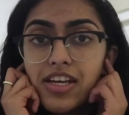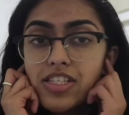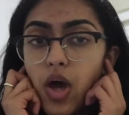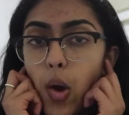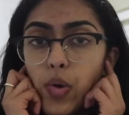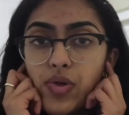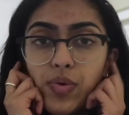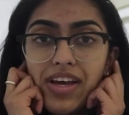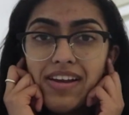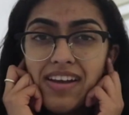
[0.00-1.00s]
so you
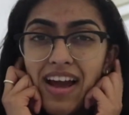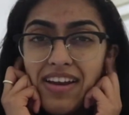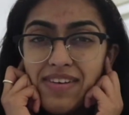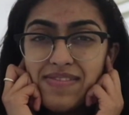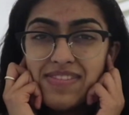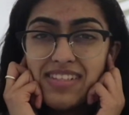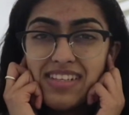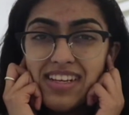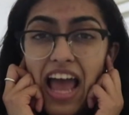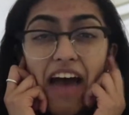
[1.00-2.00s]
can kind of
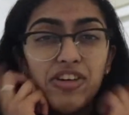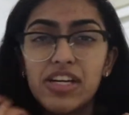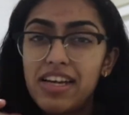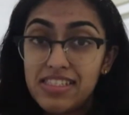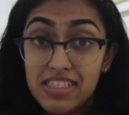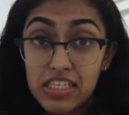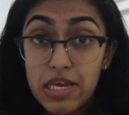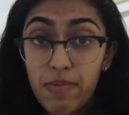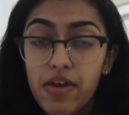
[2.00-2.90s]
have a good night's sleep.